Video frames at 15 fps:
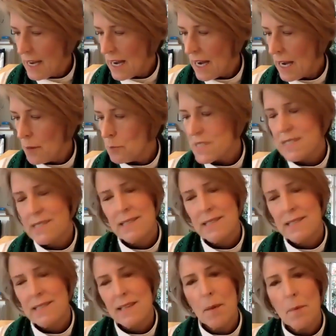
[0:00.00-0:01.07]
Um, but
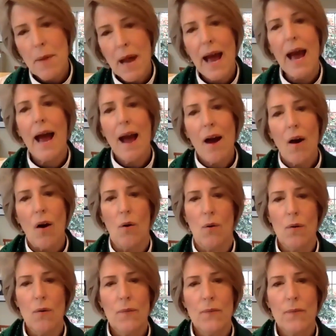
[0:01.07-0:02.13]

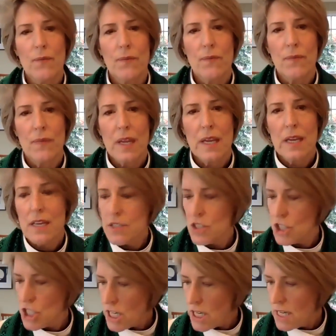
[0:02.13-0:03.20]
somehow
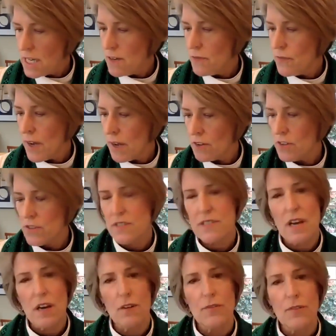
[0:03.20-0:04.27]
she found
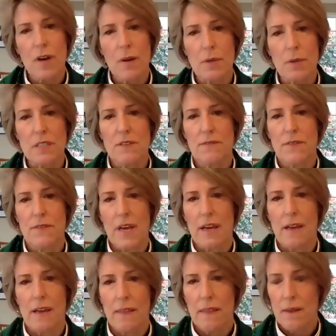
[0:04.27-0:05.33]
herself coming to faith.